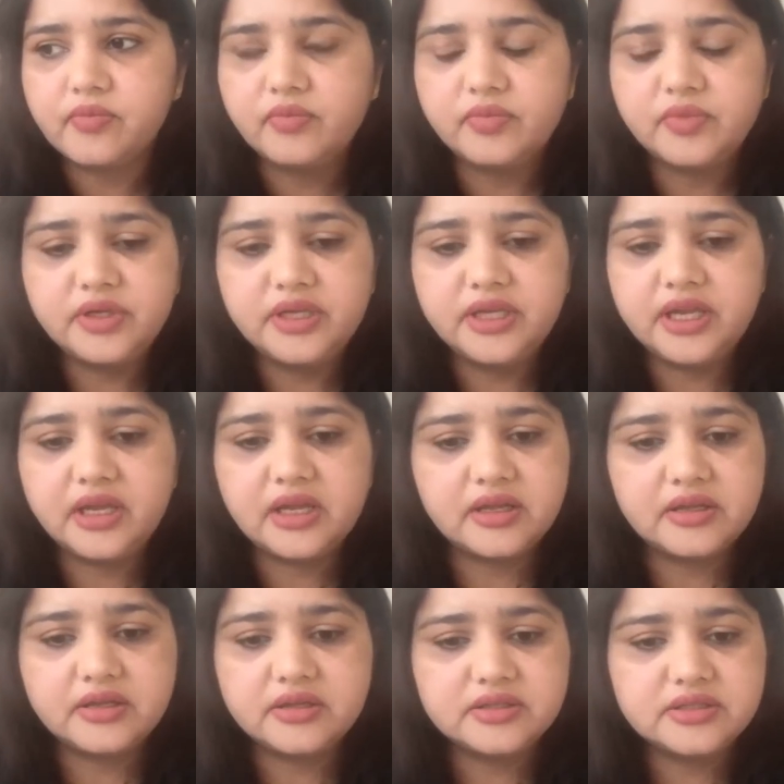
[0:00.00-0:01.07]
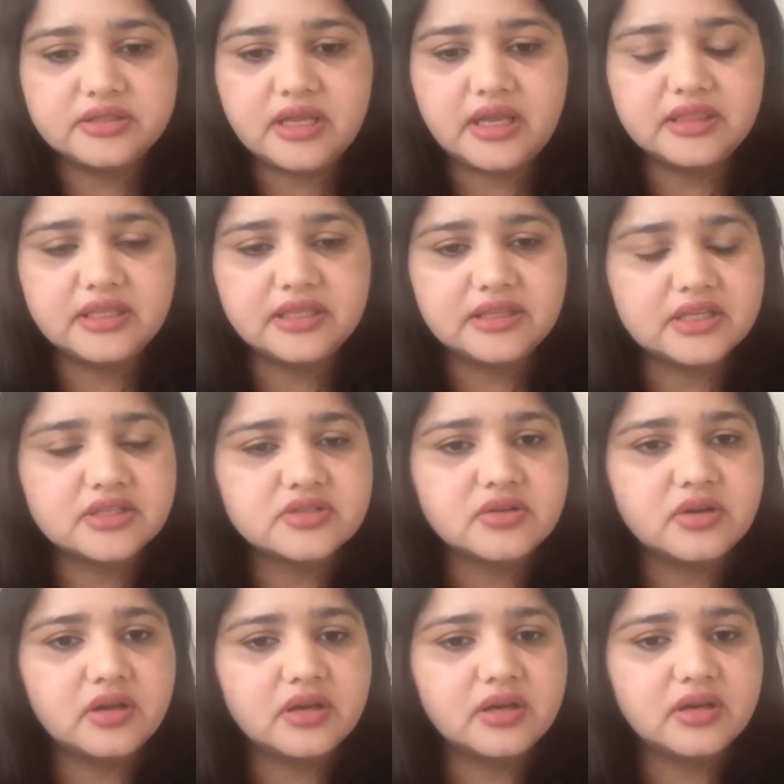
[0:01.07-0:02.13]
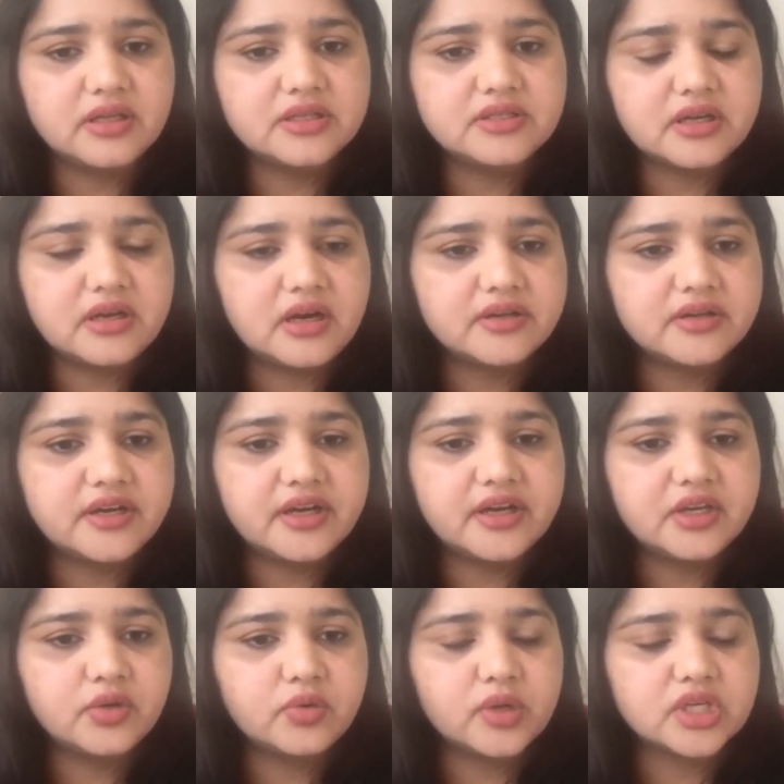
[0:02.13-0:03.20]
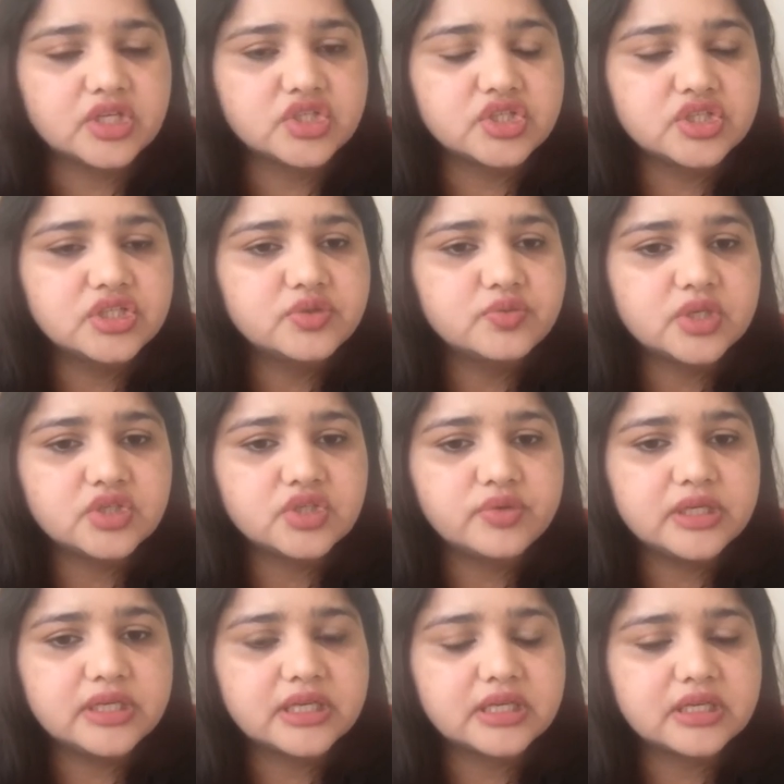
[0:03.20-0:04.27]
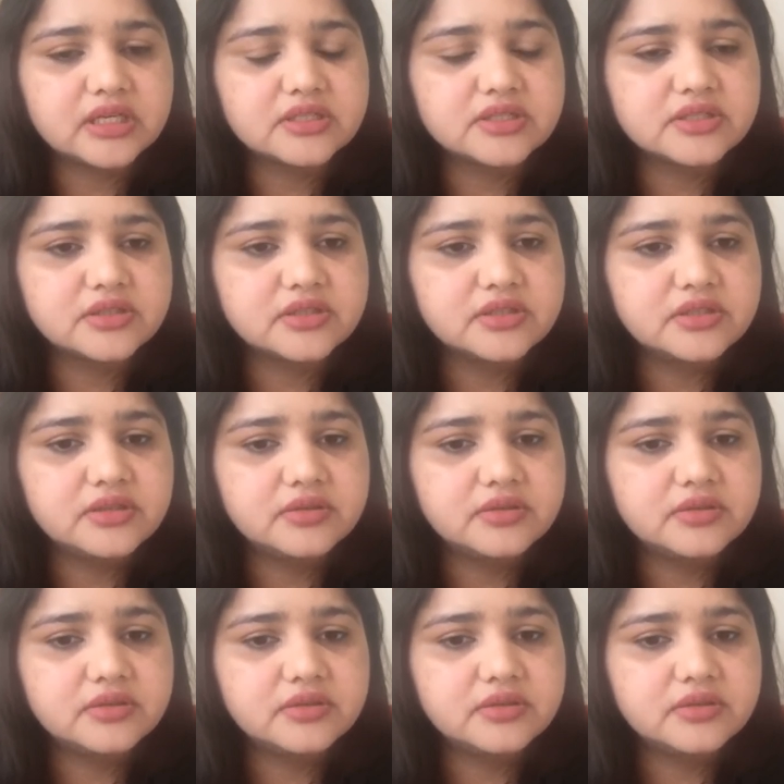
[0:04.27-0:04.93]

yeah, I think that's all. Are there any questions which we can answer?